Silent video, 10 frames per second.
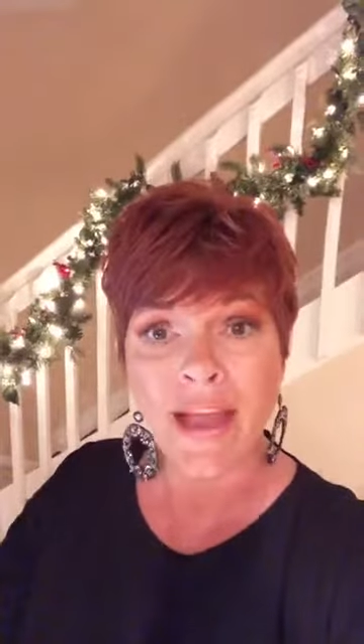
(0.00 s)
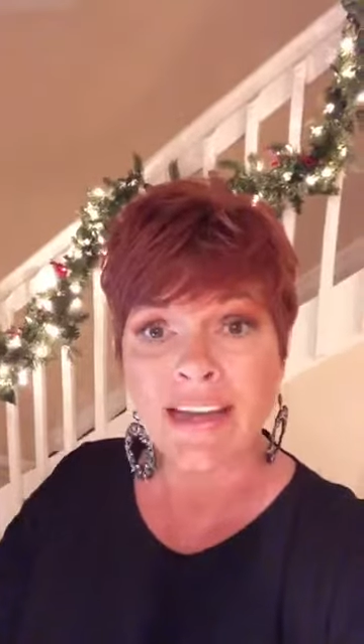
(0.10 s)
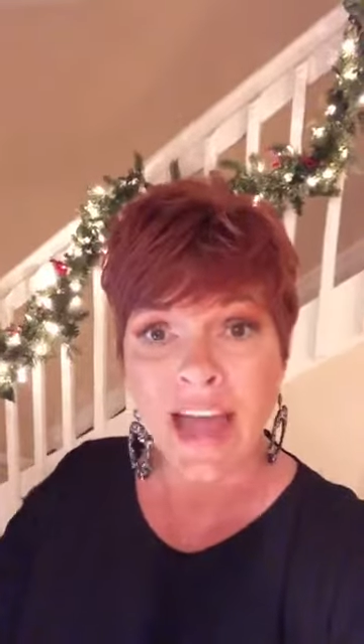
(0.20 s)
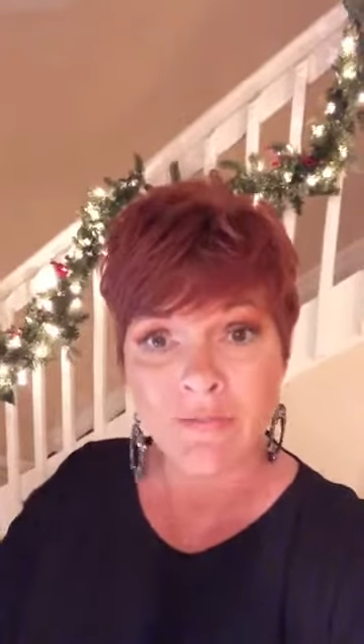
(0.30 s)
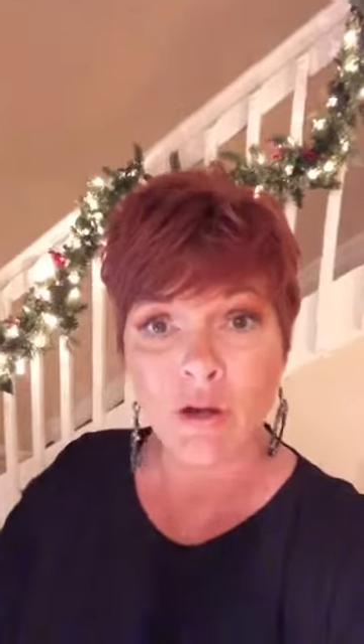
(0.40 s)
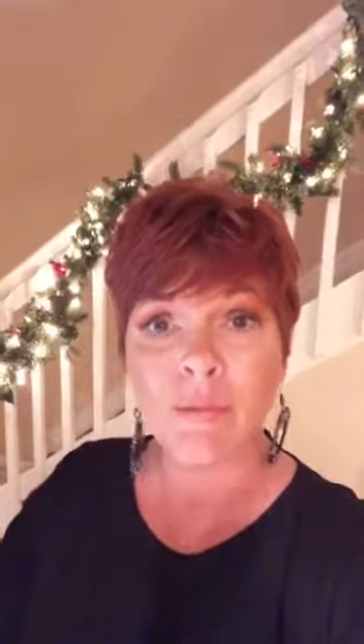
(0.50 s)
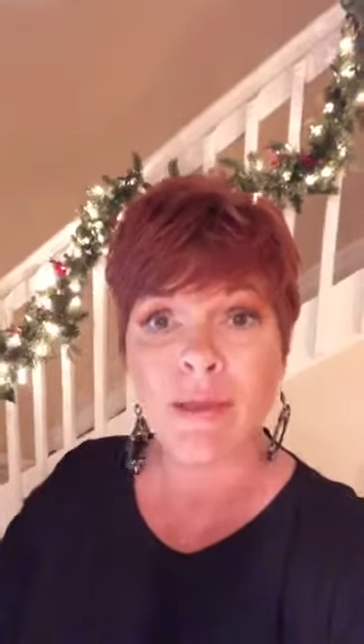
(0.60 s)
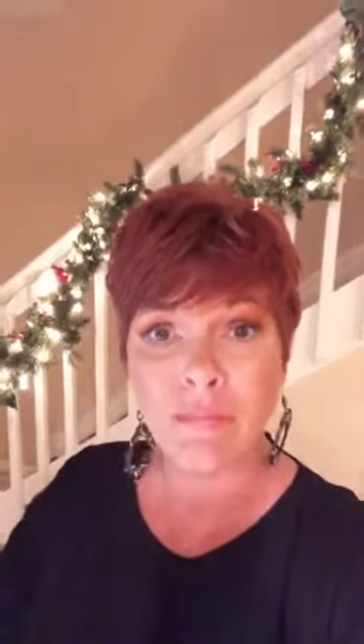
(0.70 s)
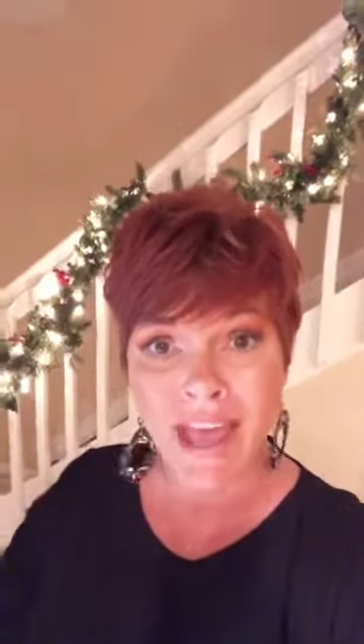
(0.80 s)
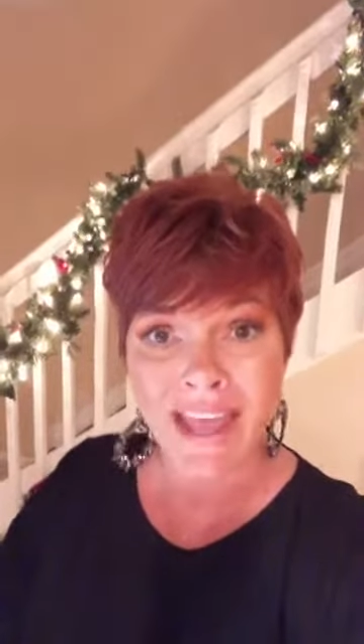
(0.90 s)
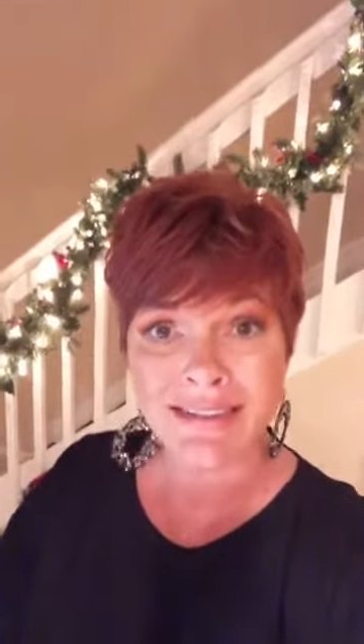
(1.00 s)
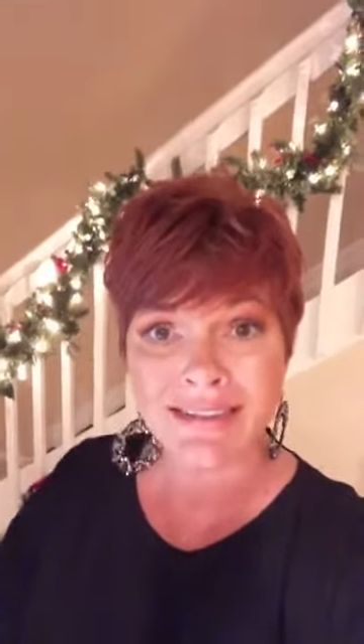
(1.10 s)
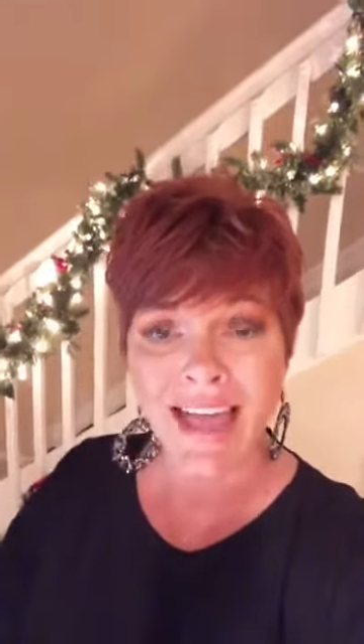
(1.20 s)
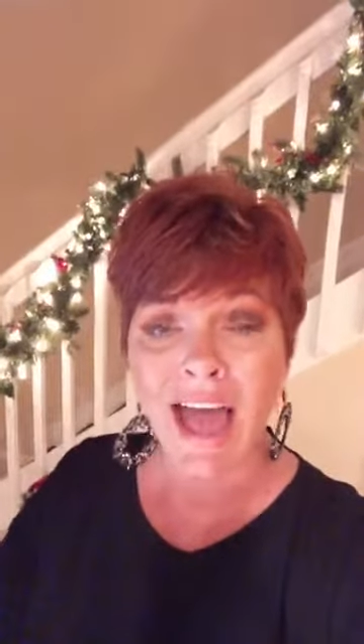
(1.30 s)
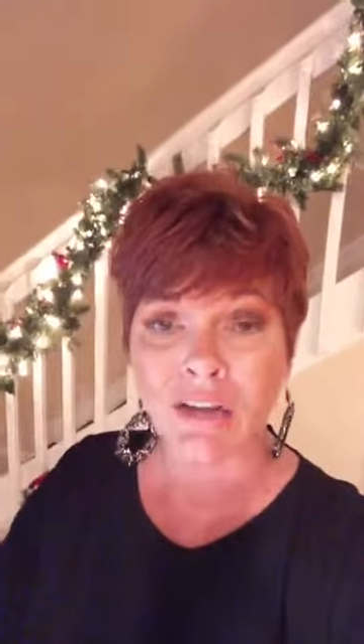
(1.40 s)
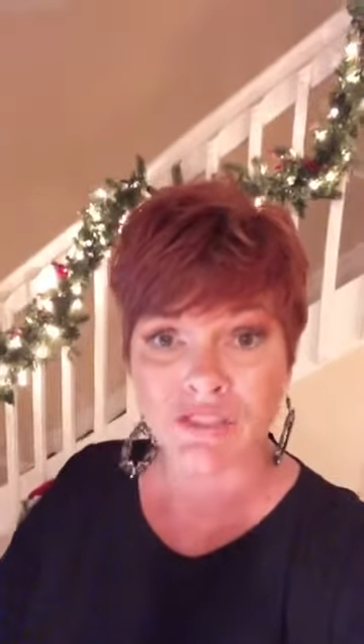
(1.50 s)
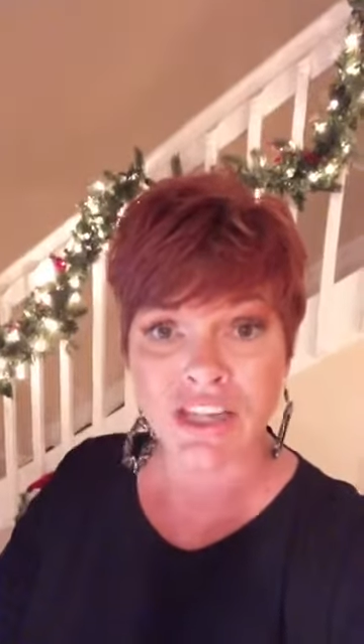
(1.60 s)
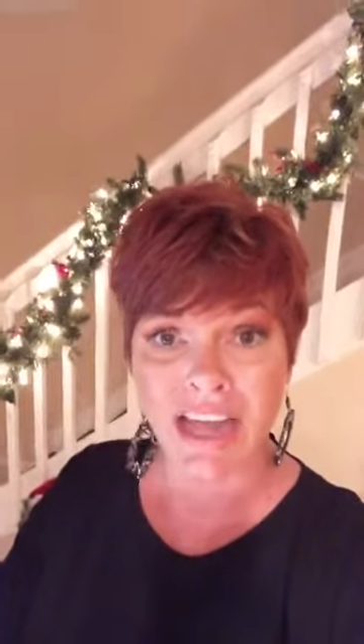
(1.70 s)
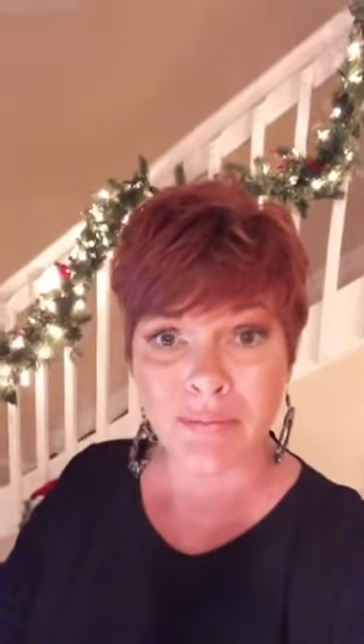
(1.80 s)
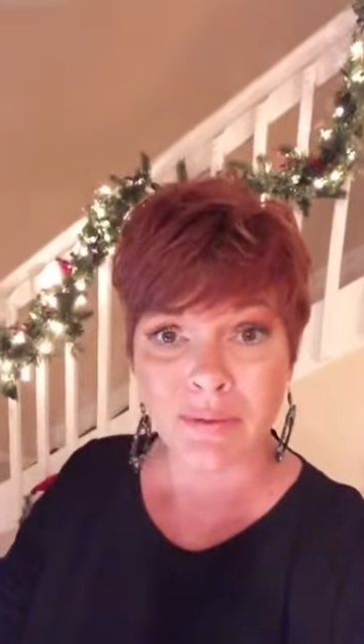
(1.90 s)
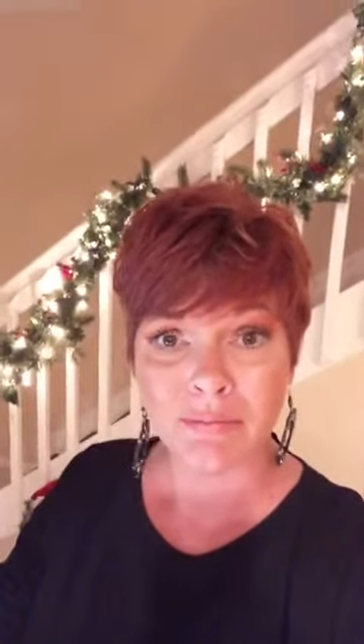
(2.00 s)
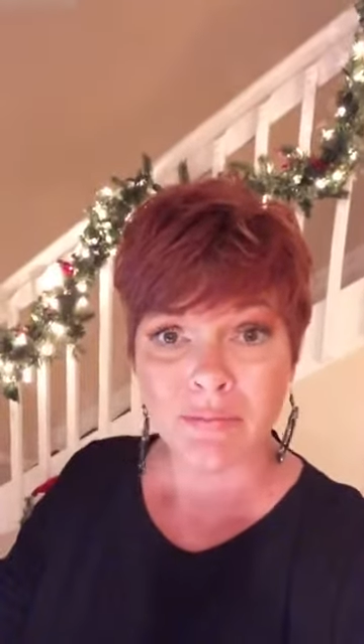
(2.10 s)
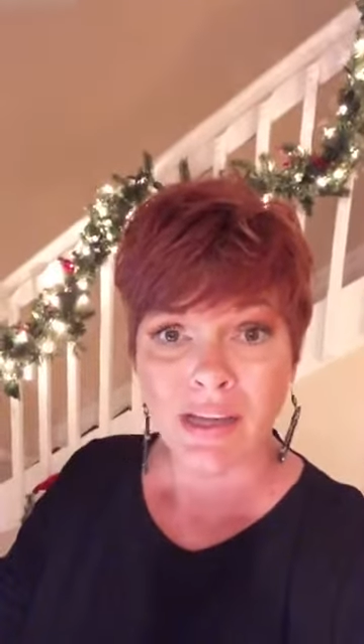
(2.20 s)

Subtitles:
may never be bent out of shape.